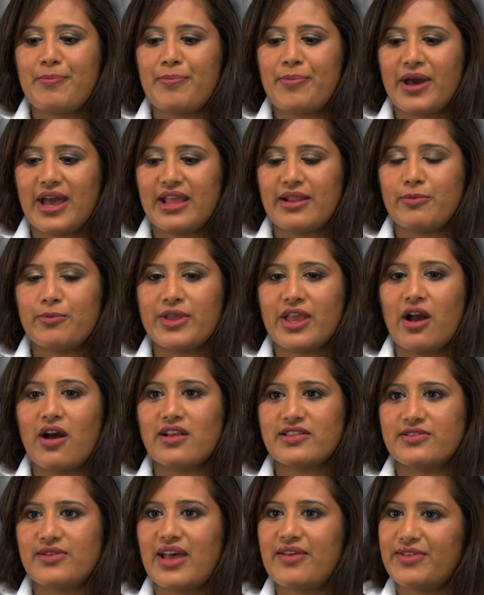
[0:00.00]
but we
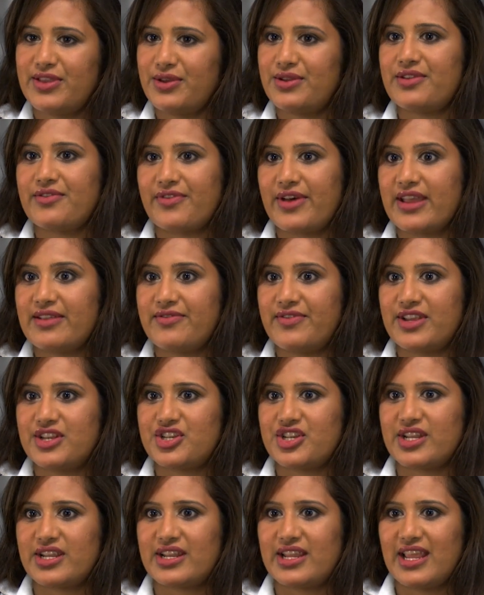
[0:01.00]
also have a unified
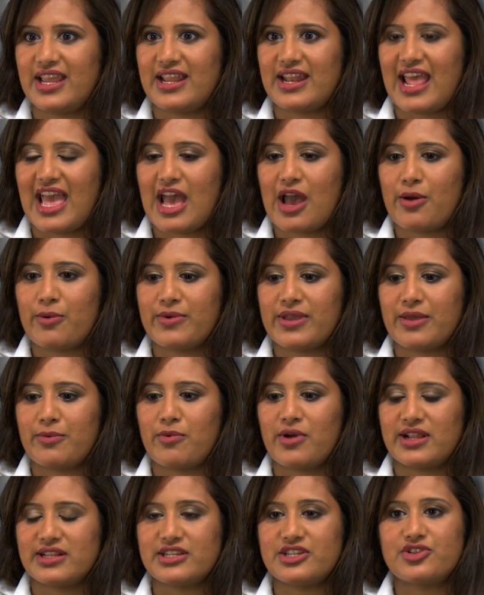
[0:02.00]
vision in how we
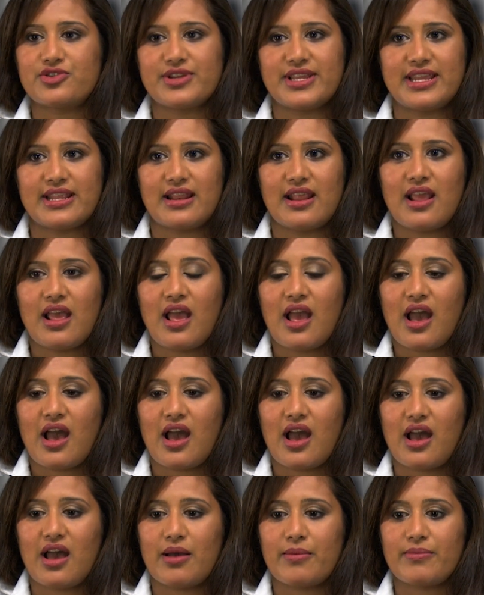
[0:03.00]
want to treat
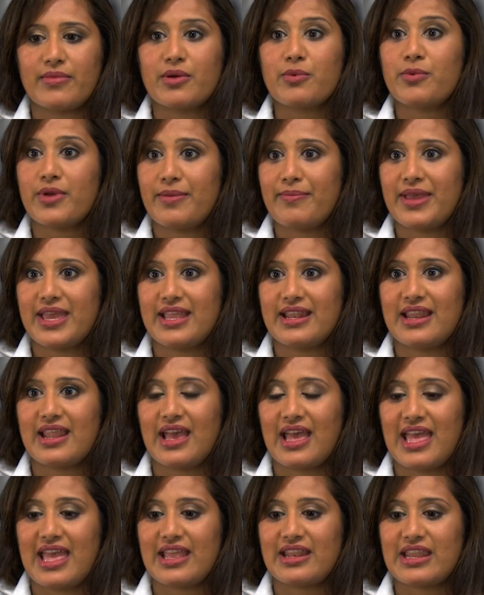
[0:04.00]
women
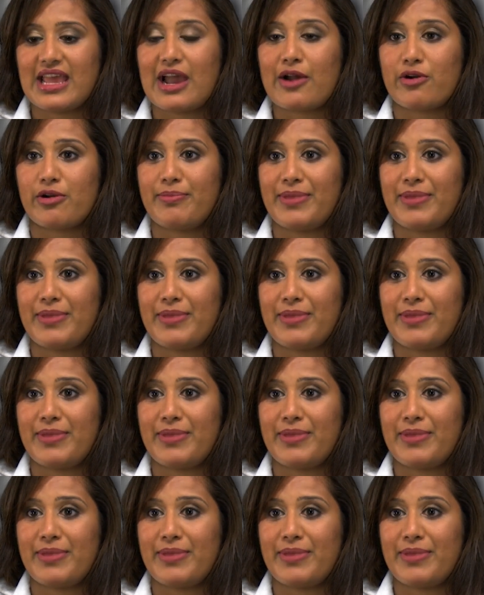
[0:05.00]
and our